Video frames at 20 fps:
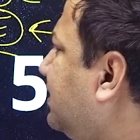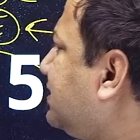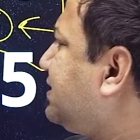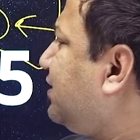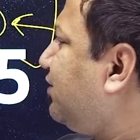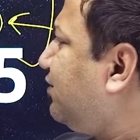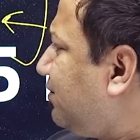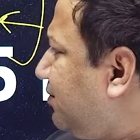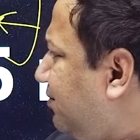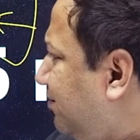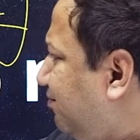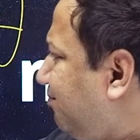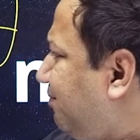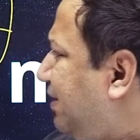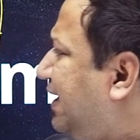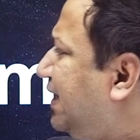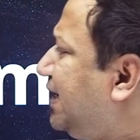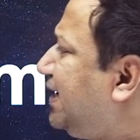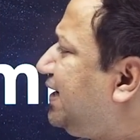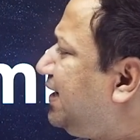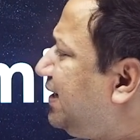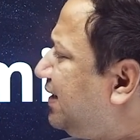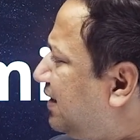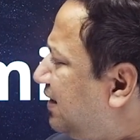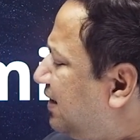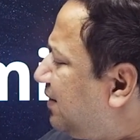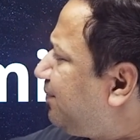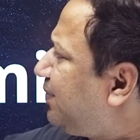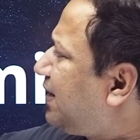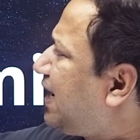So by
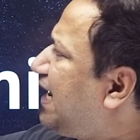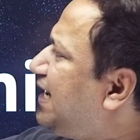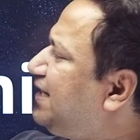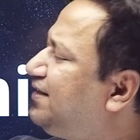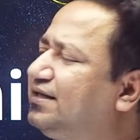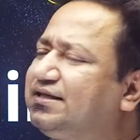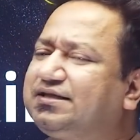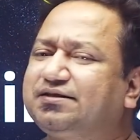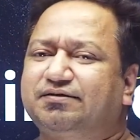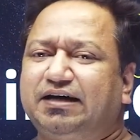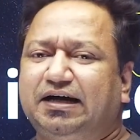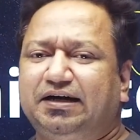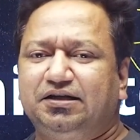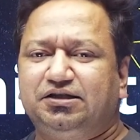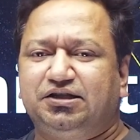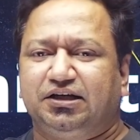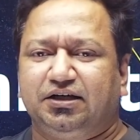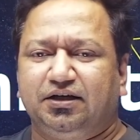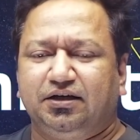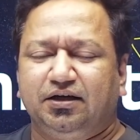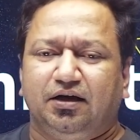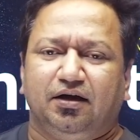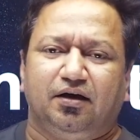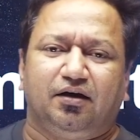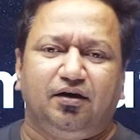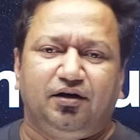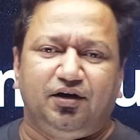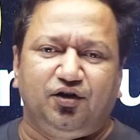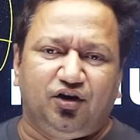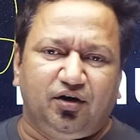applying this strategy,
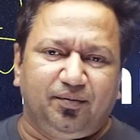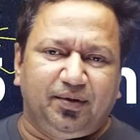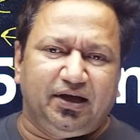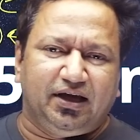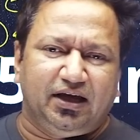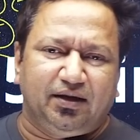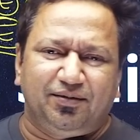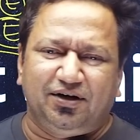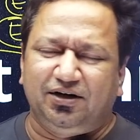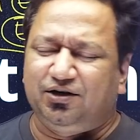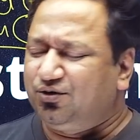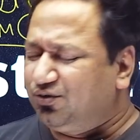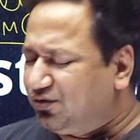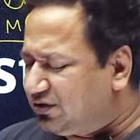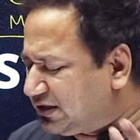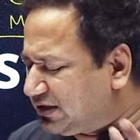you will be able to